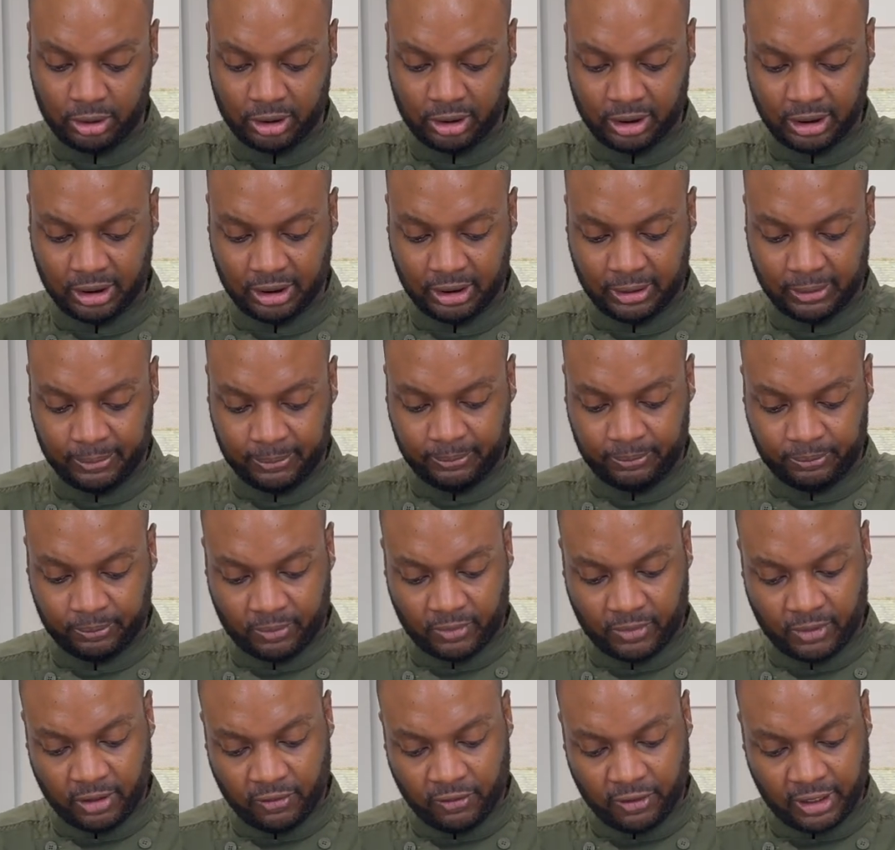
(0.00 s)
I
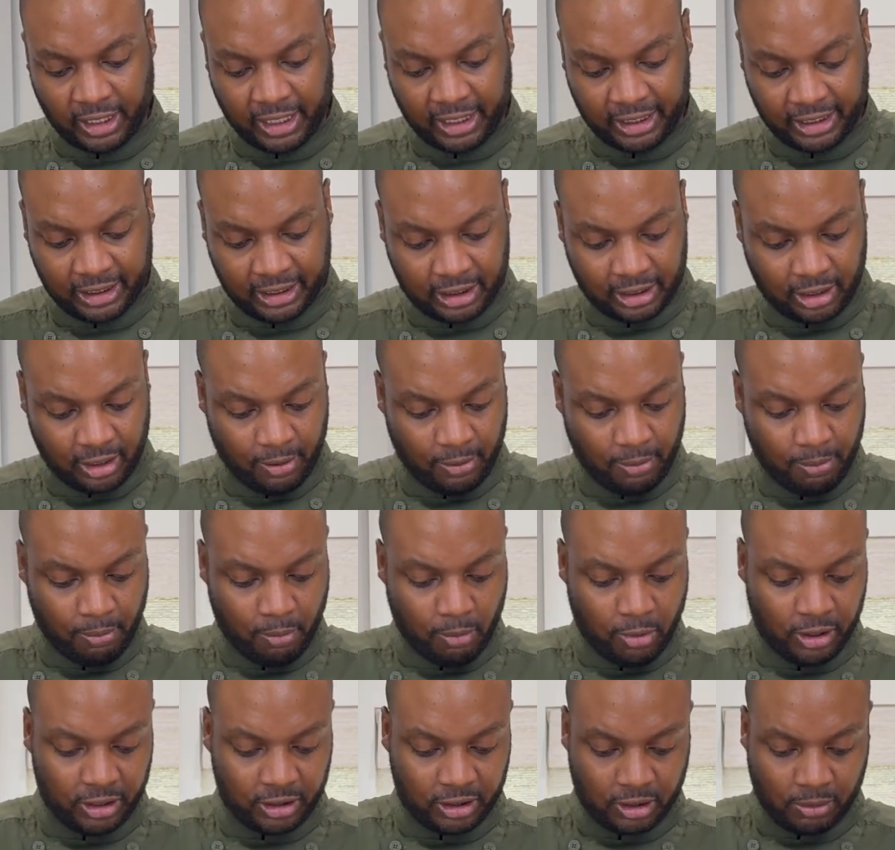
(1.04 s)
feel like it's
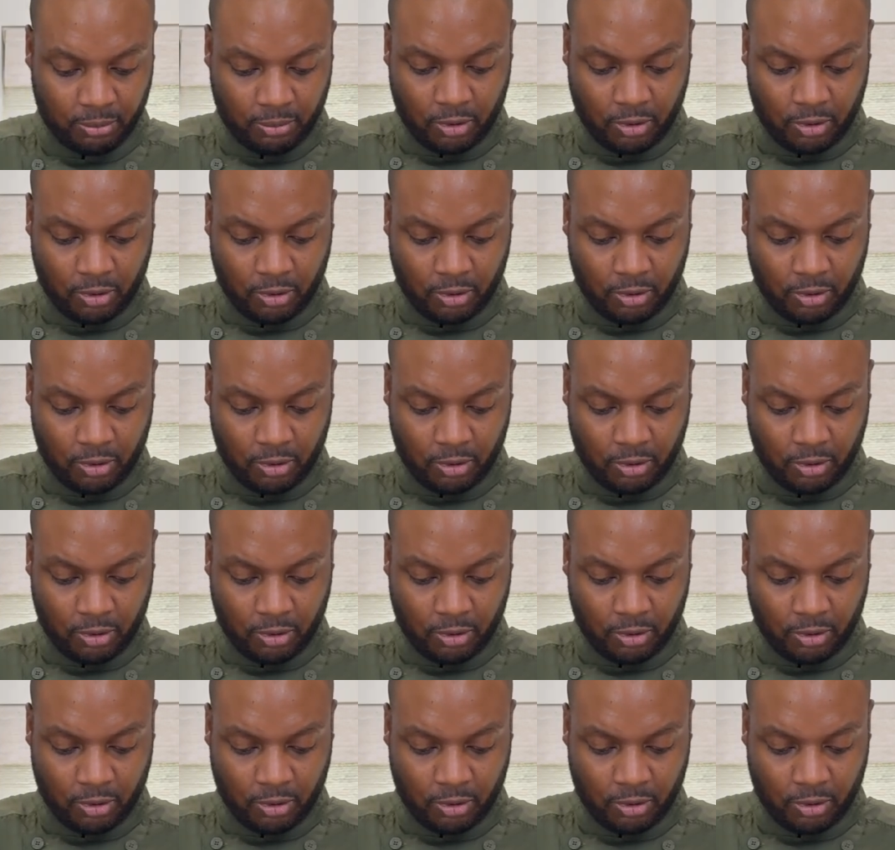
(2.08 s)
much